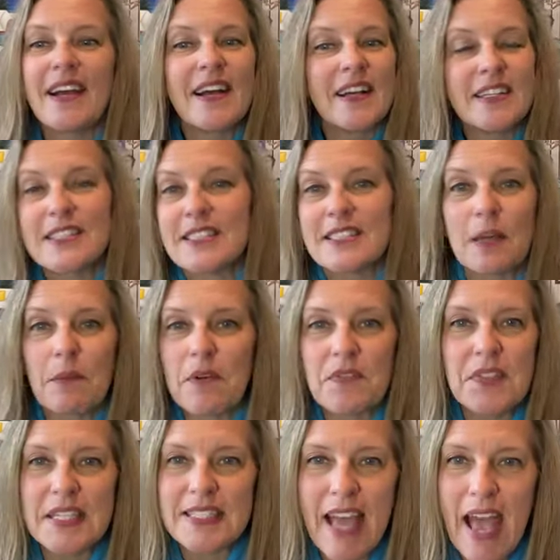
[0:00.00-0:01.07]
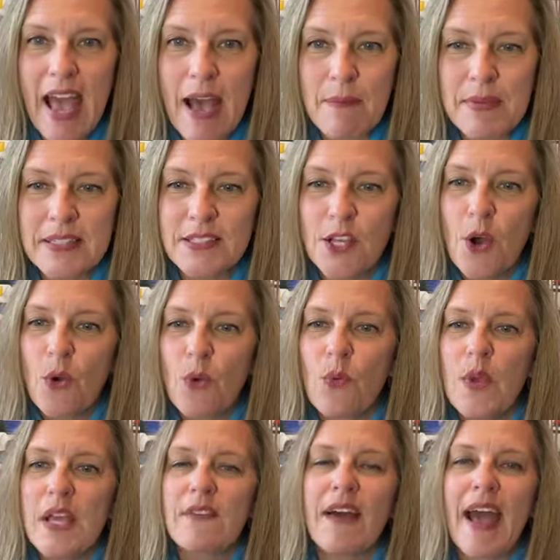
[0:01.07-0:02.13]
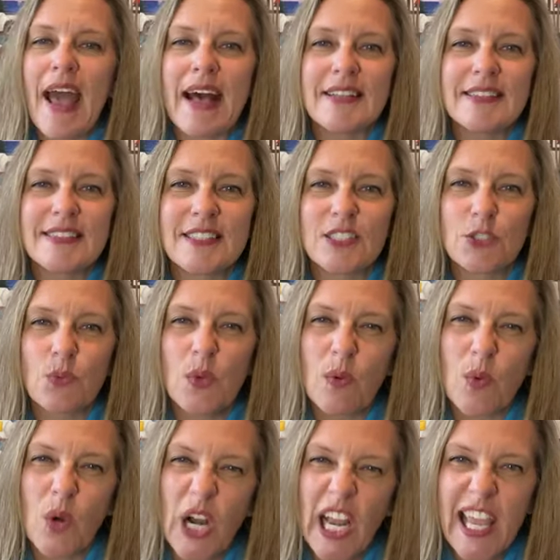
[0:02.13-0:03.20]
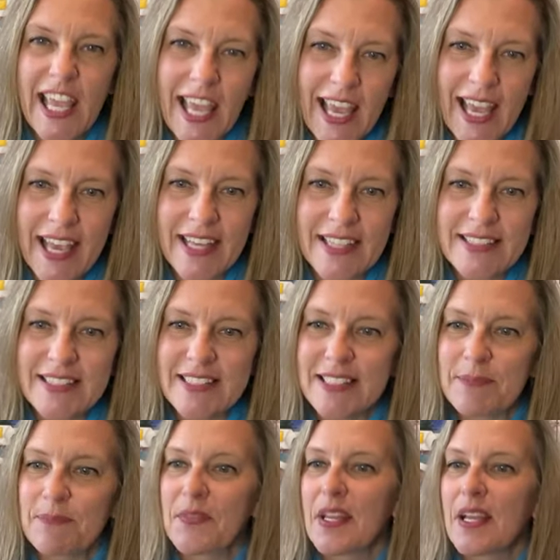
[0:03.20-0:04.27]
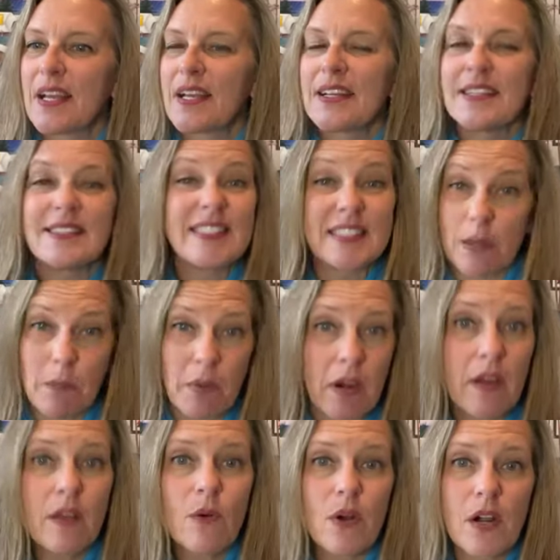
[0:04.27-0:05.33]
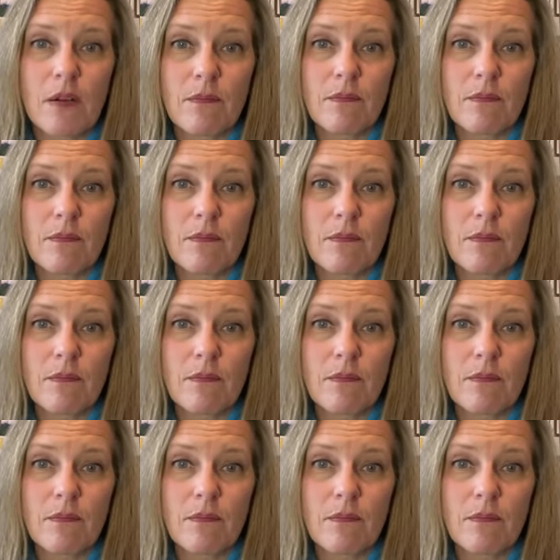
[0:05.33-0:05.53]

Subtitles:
Some of these habits we have had since we were kids. Some are newer.